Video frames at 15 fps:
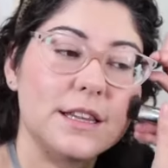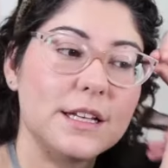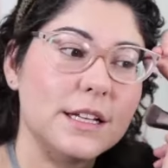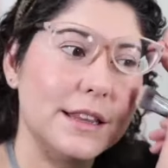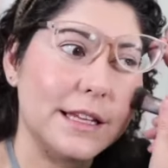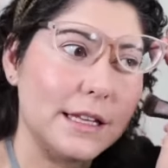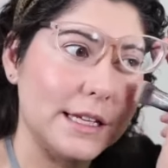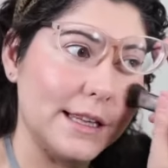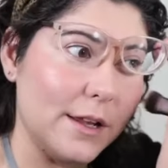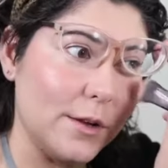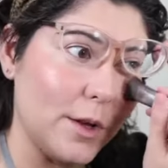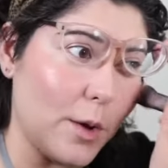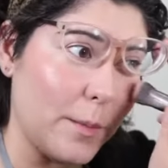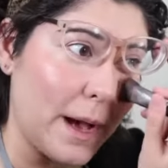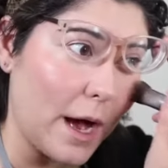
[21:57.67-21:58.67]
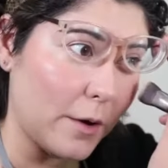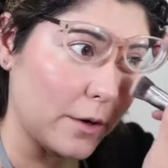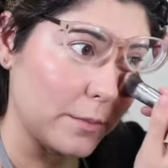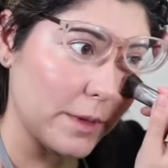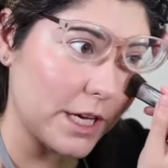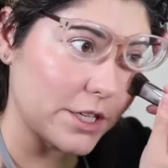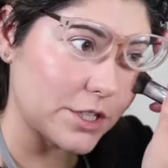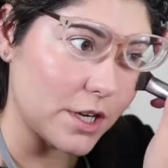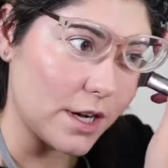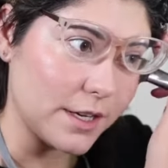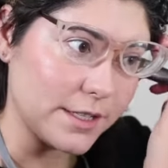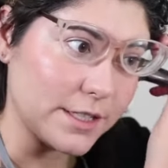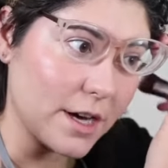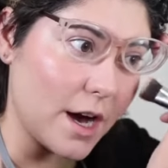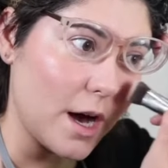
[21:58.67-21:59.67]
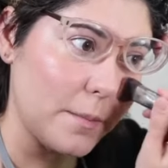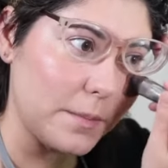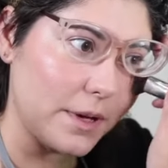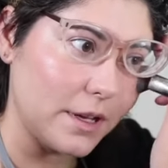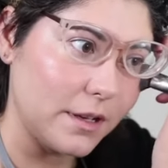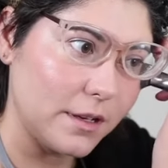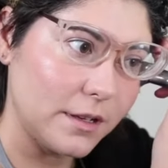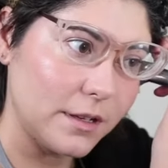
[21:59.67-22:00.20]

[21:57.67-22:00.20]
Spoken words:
the Lily Lolo powder blush on top.